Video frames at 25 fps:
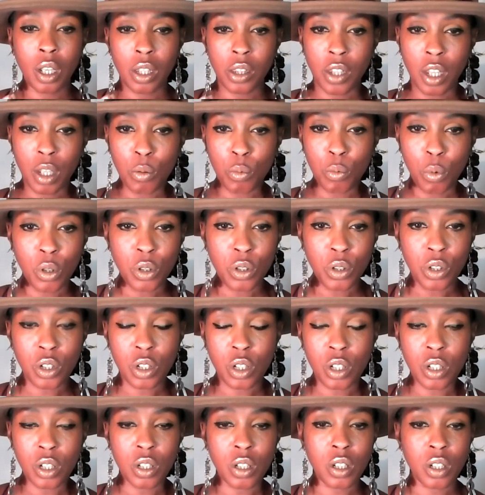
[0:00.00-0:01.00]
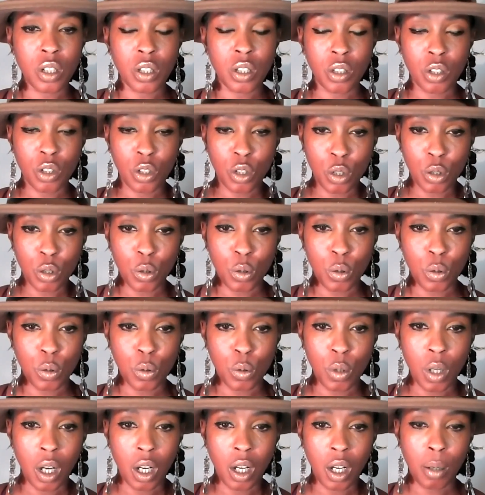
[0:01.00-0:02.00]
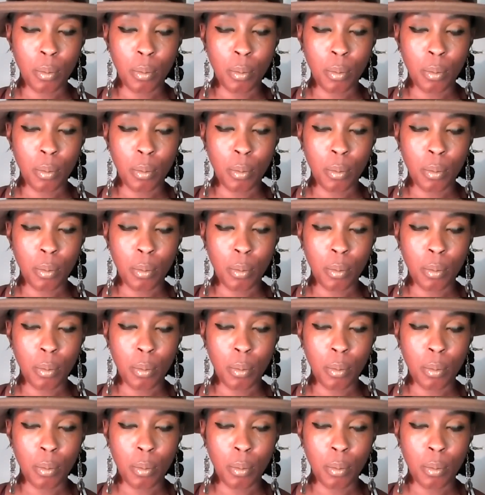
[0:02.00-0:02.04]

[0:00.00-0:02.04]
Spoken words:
they wanted to